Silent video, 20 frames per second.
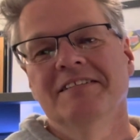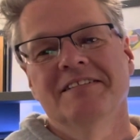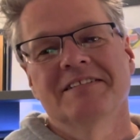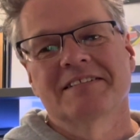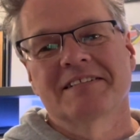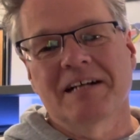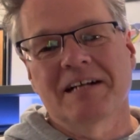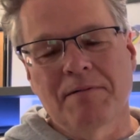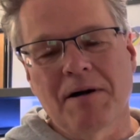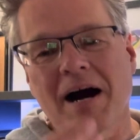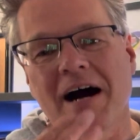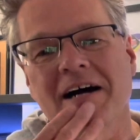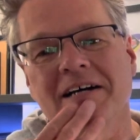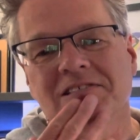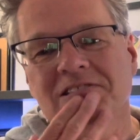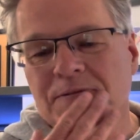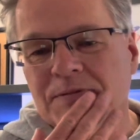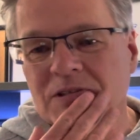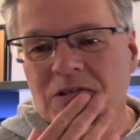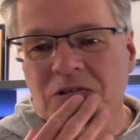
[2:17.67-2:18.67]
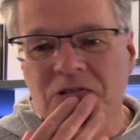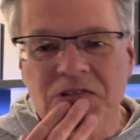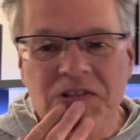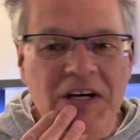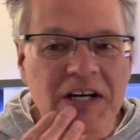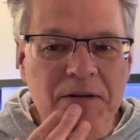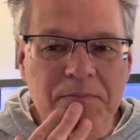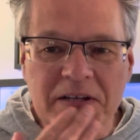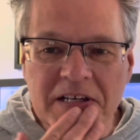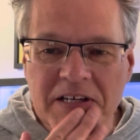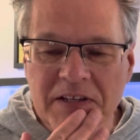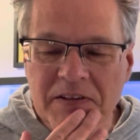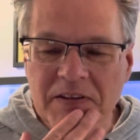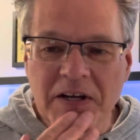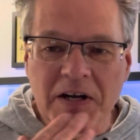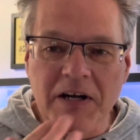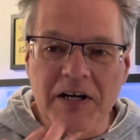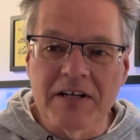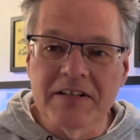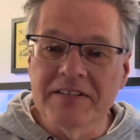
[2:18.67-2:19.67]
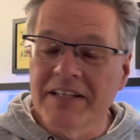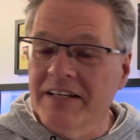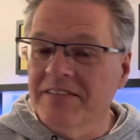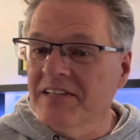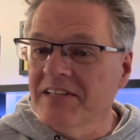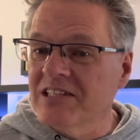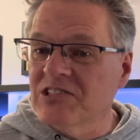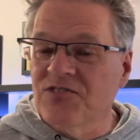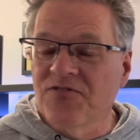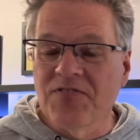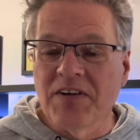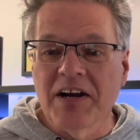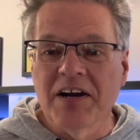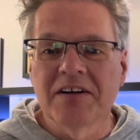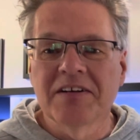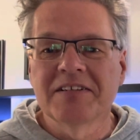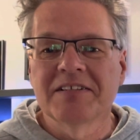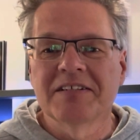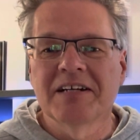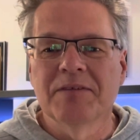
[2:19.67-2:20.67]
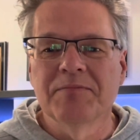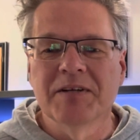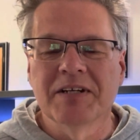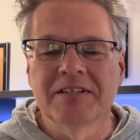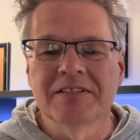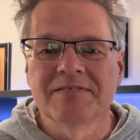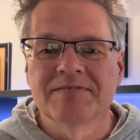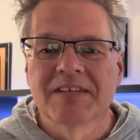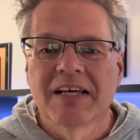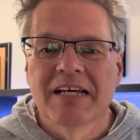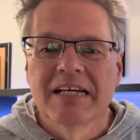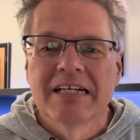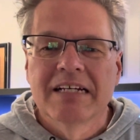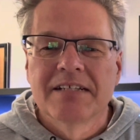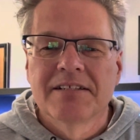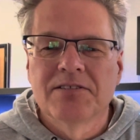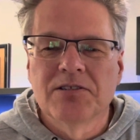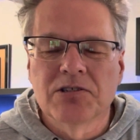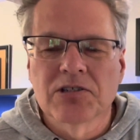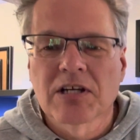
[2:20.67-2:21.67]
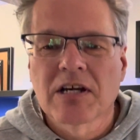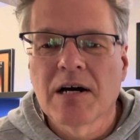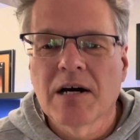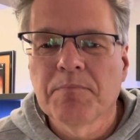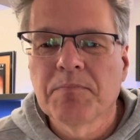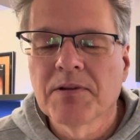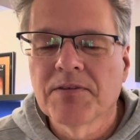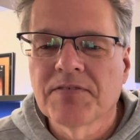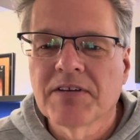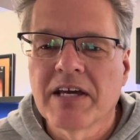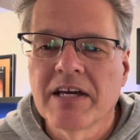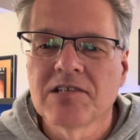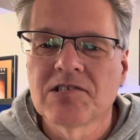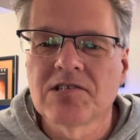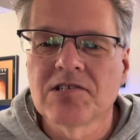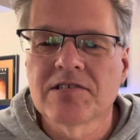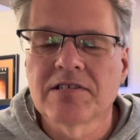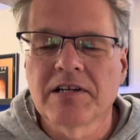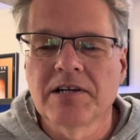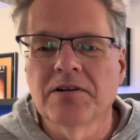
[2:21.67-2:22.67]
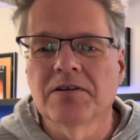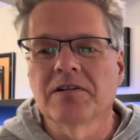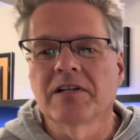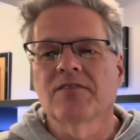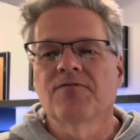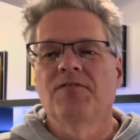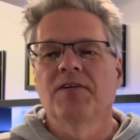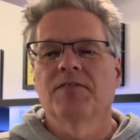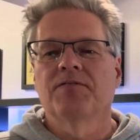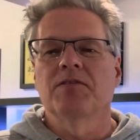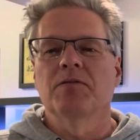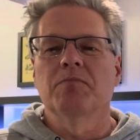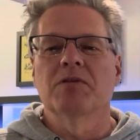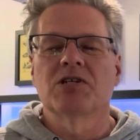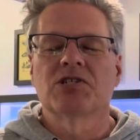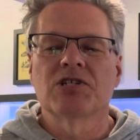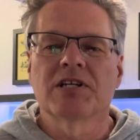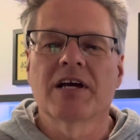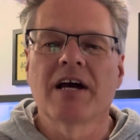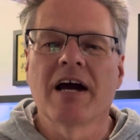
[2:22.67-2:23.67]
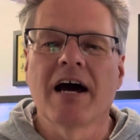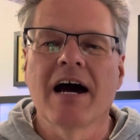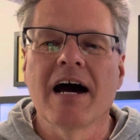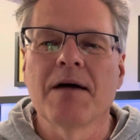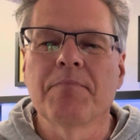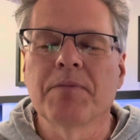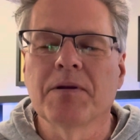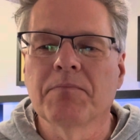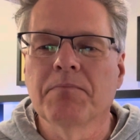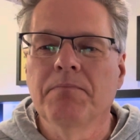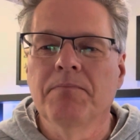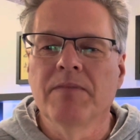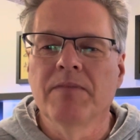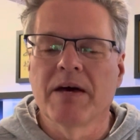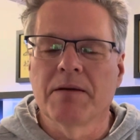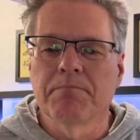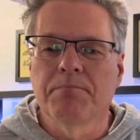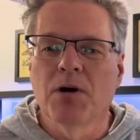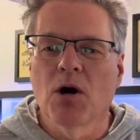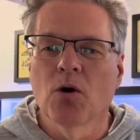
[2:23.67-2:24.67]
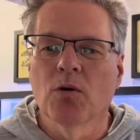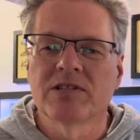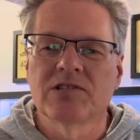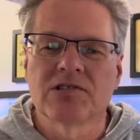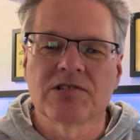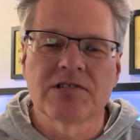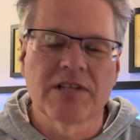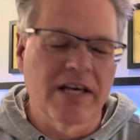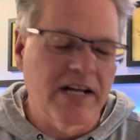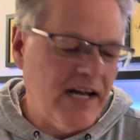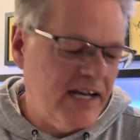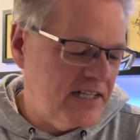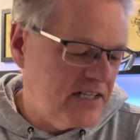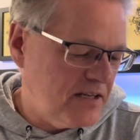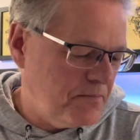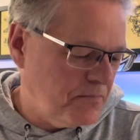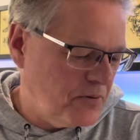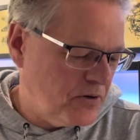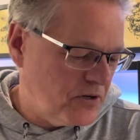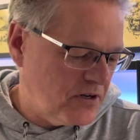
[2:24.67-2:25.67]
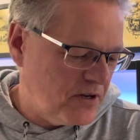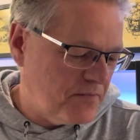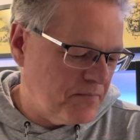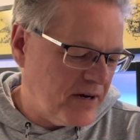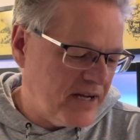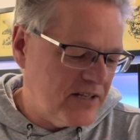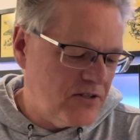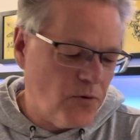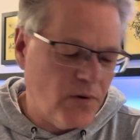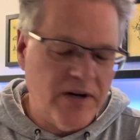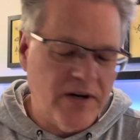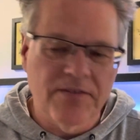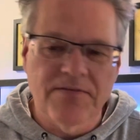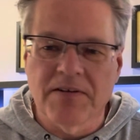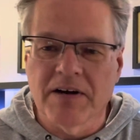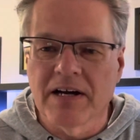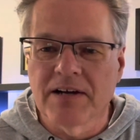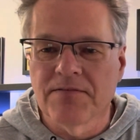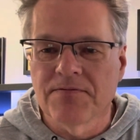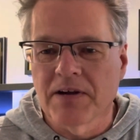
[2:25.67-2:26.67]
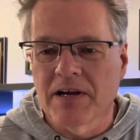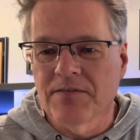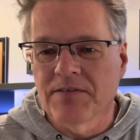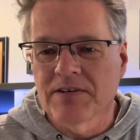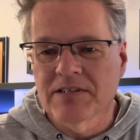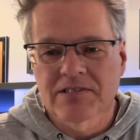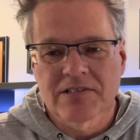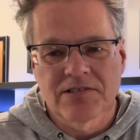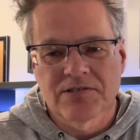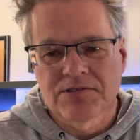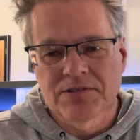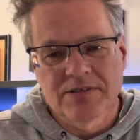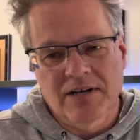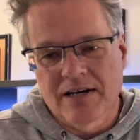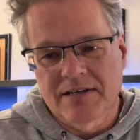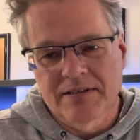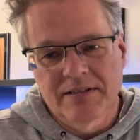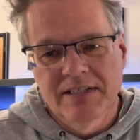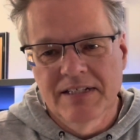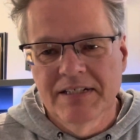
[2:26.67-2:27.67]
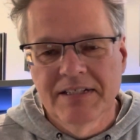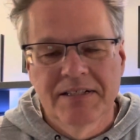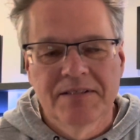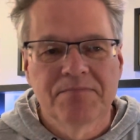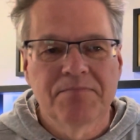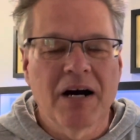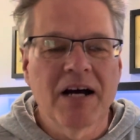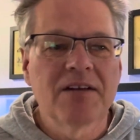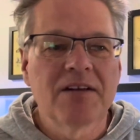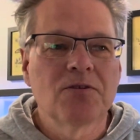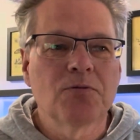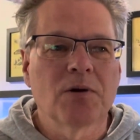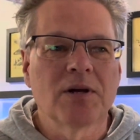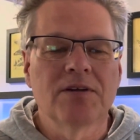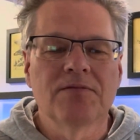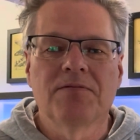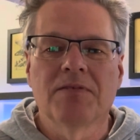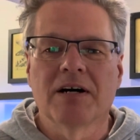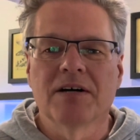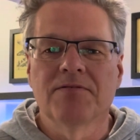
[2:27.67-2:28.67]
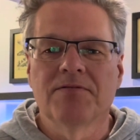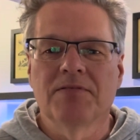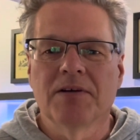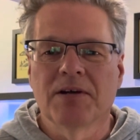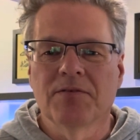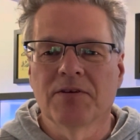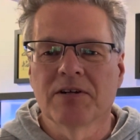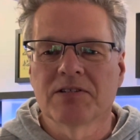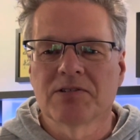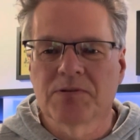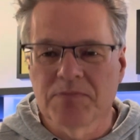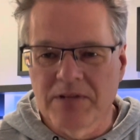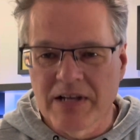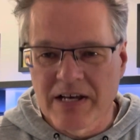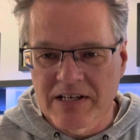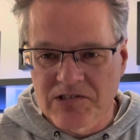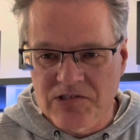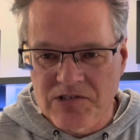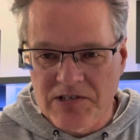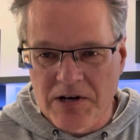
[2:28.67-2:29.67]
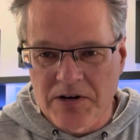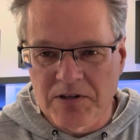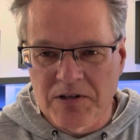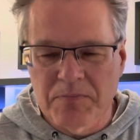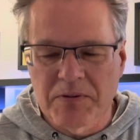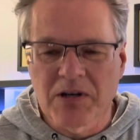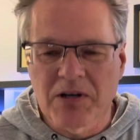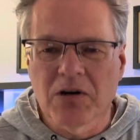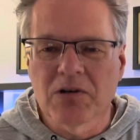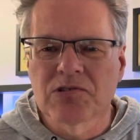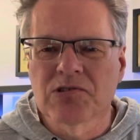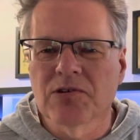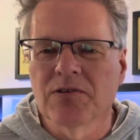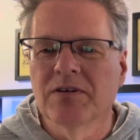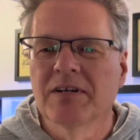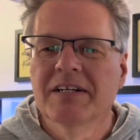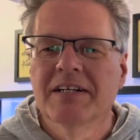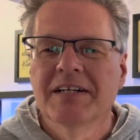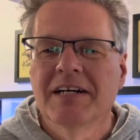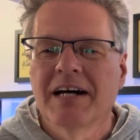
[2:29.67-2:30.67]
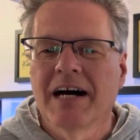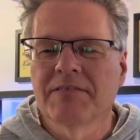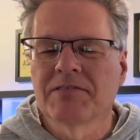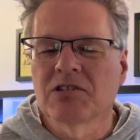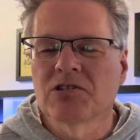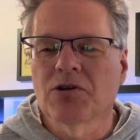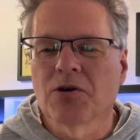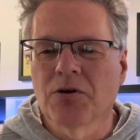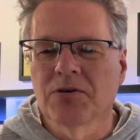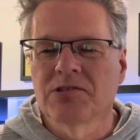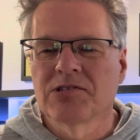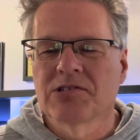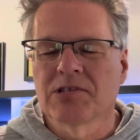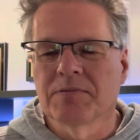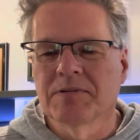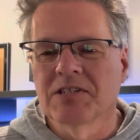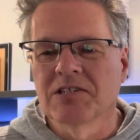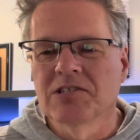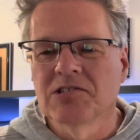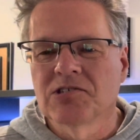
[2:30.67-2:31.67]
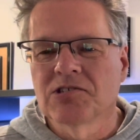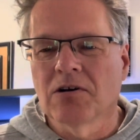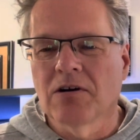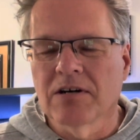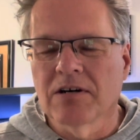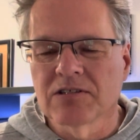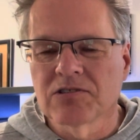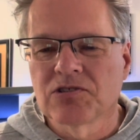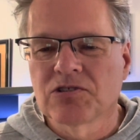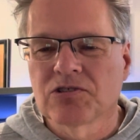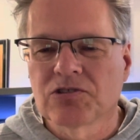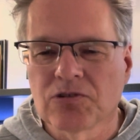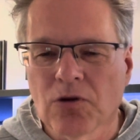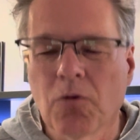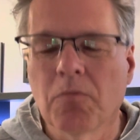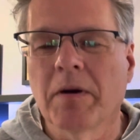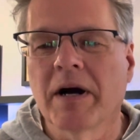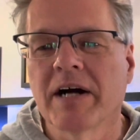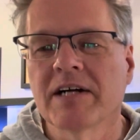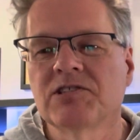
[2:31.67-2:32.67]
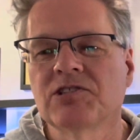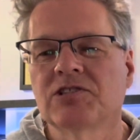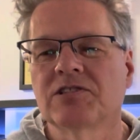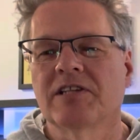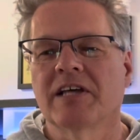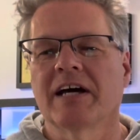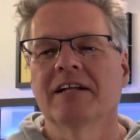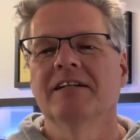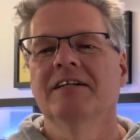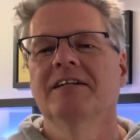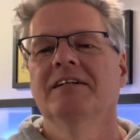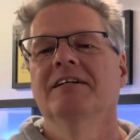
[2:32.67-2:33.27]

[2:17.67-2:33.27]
Come on, some of those got to be in there, and that's fair. I mean, there's a couple of cases here like 50 Mission Cap and Poets that I didn't put in my 25 favorites because they're not my 25 favorites necessarily, but also I've just heard some of these songs so much that,